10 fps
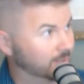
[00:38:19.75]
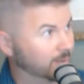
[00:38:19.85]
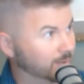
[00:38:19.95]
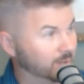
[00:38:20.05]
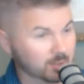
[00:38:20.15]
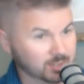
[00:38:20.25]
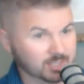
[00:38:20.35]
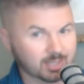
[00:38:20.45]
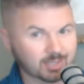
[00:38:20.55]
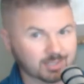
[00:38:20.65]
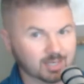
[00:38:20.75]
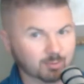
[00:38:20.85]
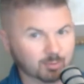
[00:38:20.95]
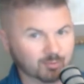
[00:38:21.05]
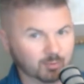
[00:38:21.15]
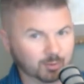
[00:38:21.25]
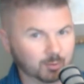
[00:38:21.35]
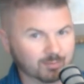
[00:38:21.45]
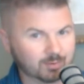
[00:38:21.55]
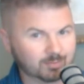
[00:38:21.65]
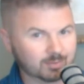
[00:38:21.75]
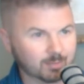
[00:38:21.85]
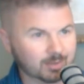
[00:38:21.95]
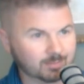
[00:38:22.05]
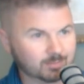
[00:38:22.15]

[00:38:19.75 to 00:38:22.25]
So you're setting the table before they're even coming